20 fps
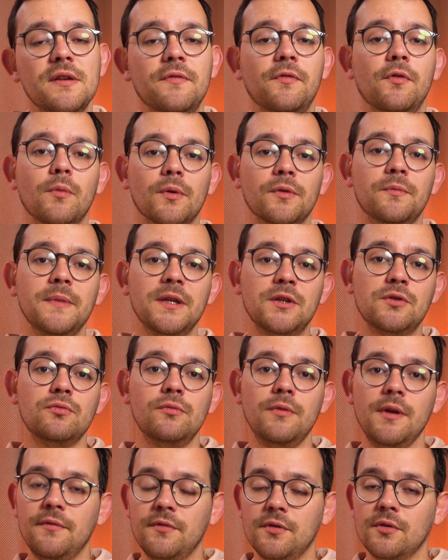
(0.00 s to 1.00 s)
if you want me to
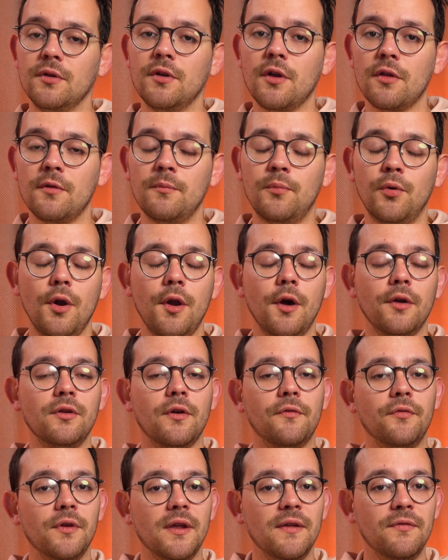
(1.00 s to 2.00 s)
review another product,
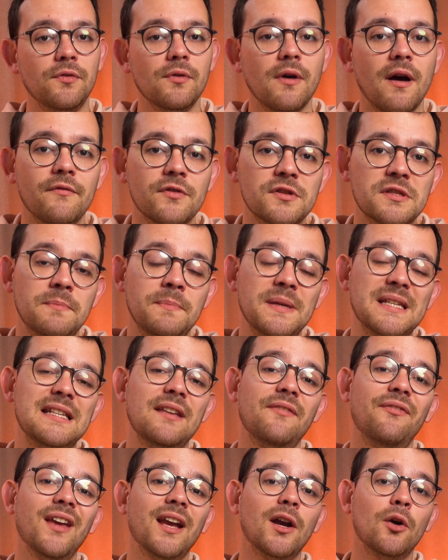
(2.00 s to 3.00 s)
or if you have a
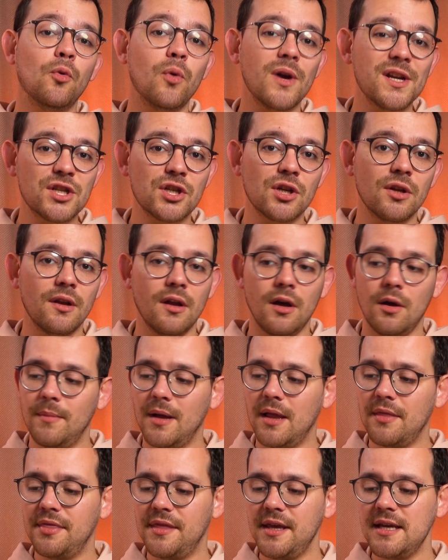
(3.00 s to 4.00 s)
specific question
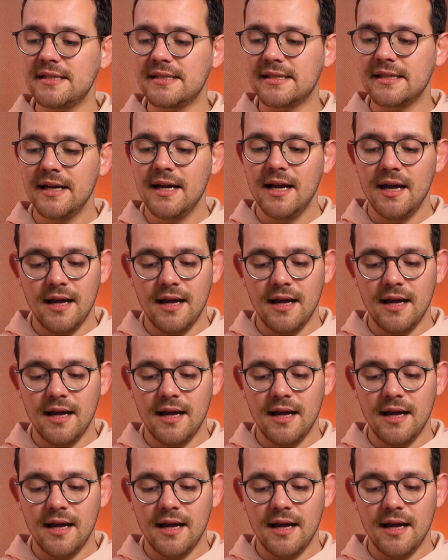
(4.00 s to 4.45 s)
about this.